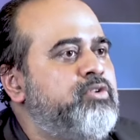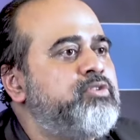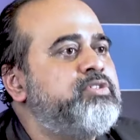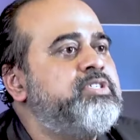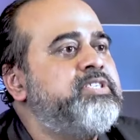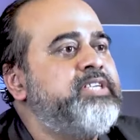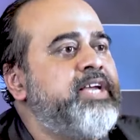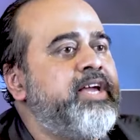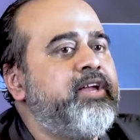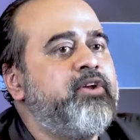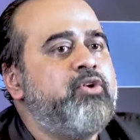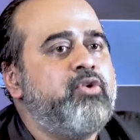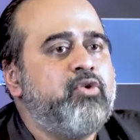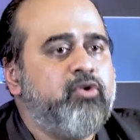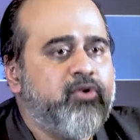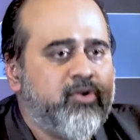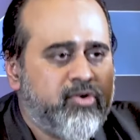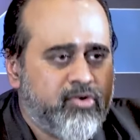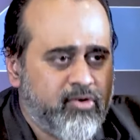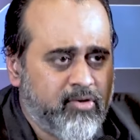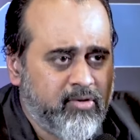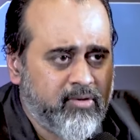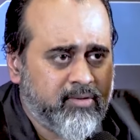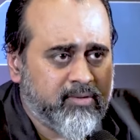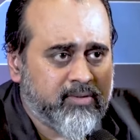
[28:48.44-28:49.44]
to say no
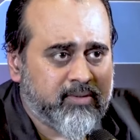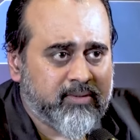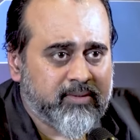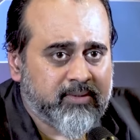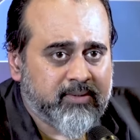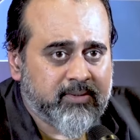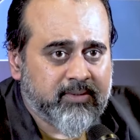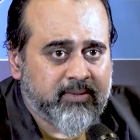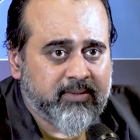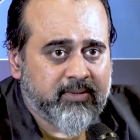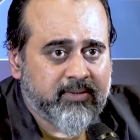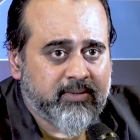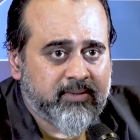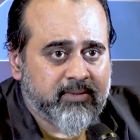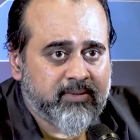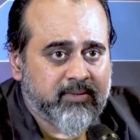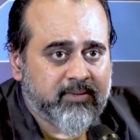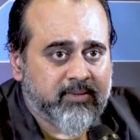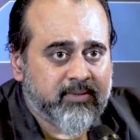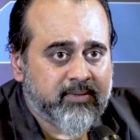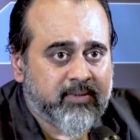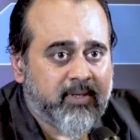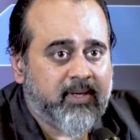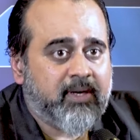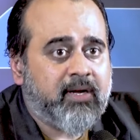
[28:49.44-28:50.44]
to
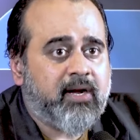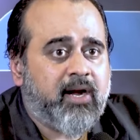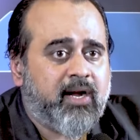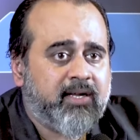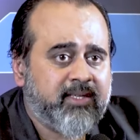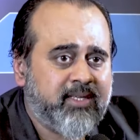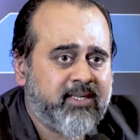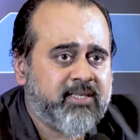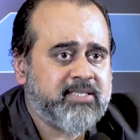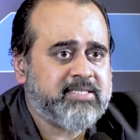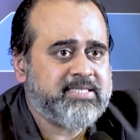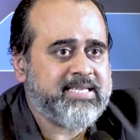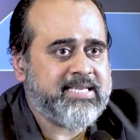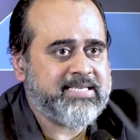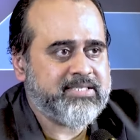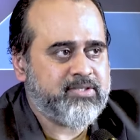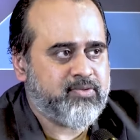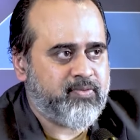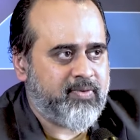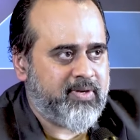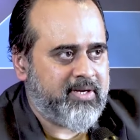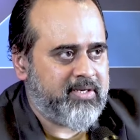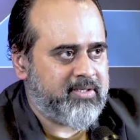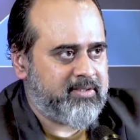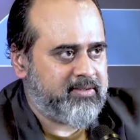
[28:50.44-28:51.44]
others
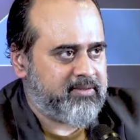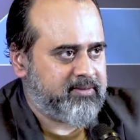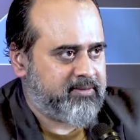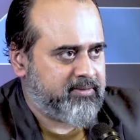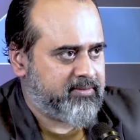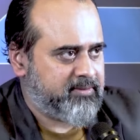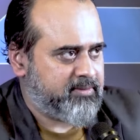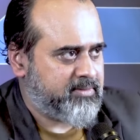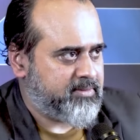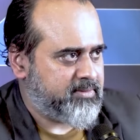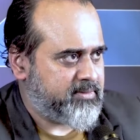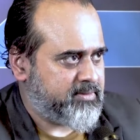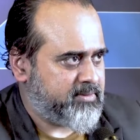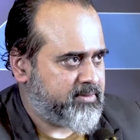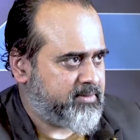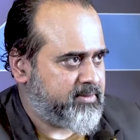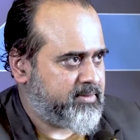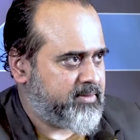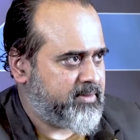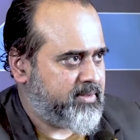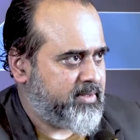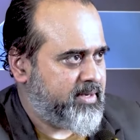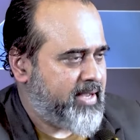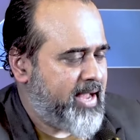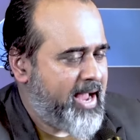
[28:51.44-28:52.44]
as well.
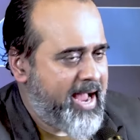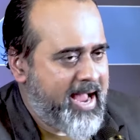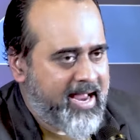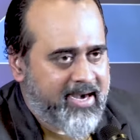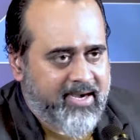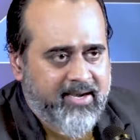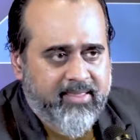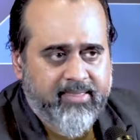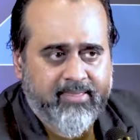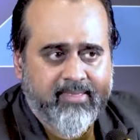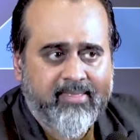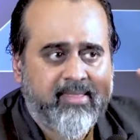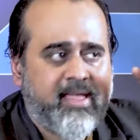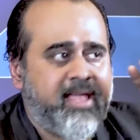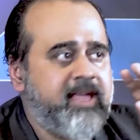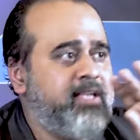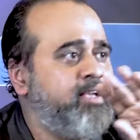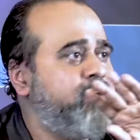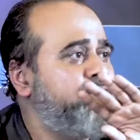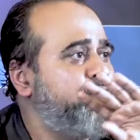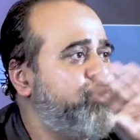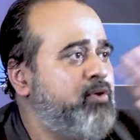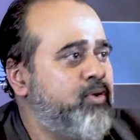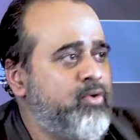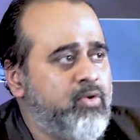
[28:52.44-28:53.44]
And
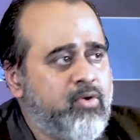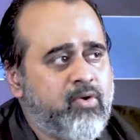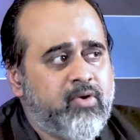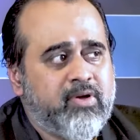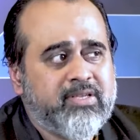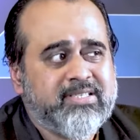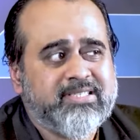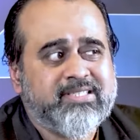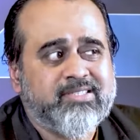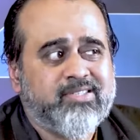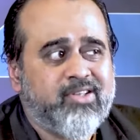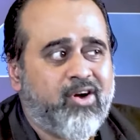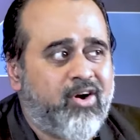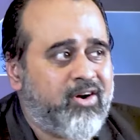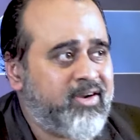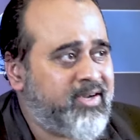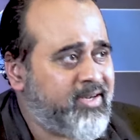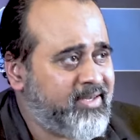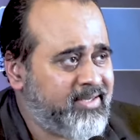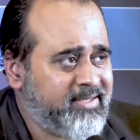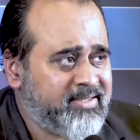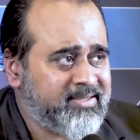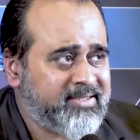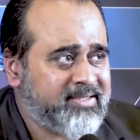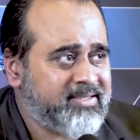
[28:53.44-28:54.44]
saying no is
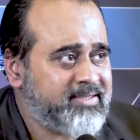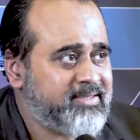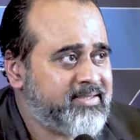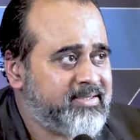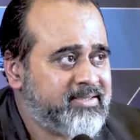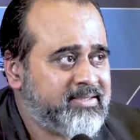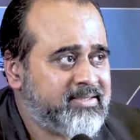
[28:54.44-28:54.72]
not a